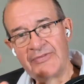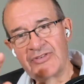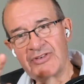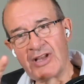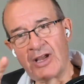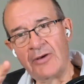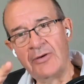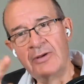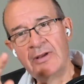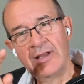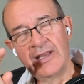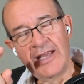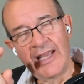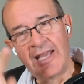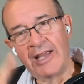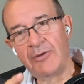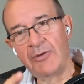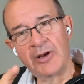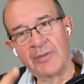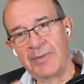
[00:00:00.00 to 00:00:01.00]
So
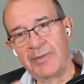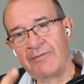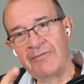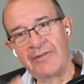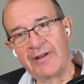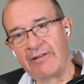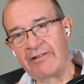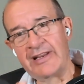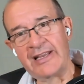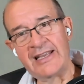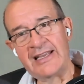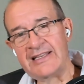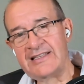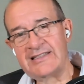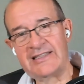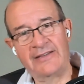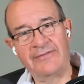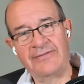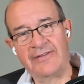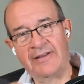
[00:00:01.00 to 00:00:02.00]
it would have been very
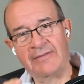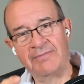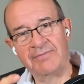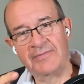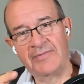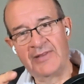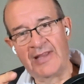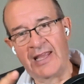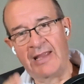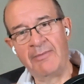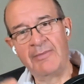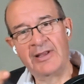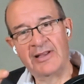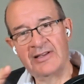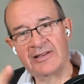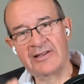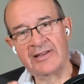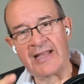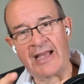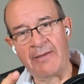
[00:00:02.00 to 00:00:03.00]
easy for him at
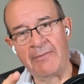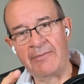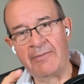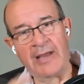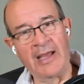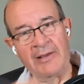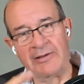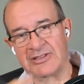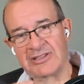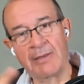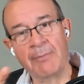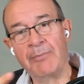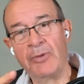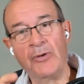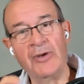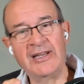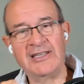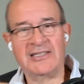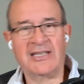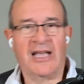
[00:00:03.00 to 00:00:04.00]
that at some
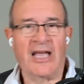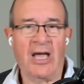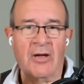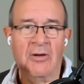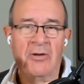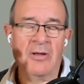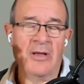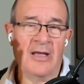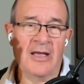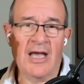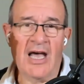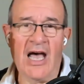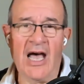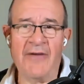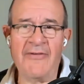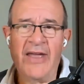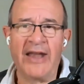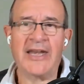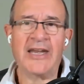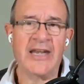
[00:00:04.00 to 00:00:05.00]
point Absolutely. to
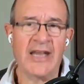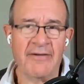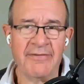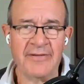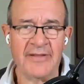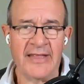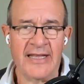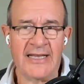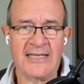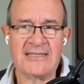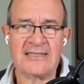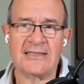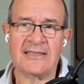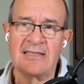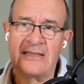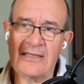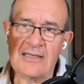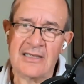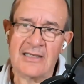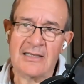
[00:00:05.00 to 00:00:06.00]
go, I've had enough of this,
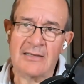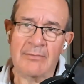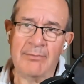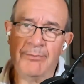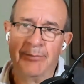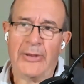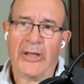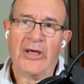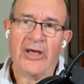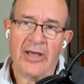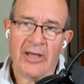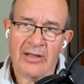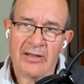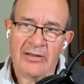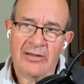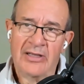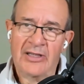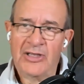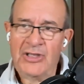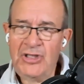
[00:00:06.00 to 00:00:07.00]
but
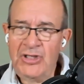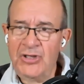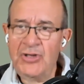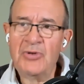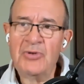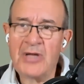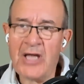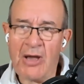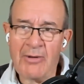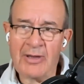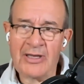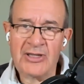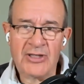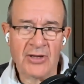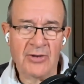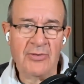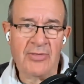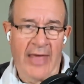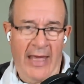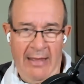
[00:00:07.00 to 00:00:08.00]
you yep. go and
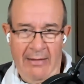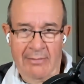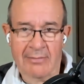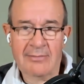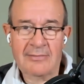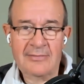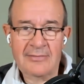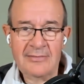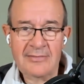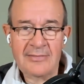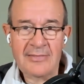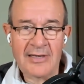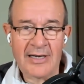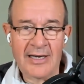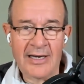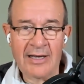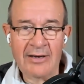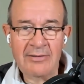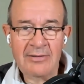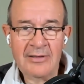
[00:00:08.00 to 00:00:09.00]
do that,
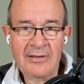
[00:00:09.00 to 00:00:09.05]
you know,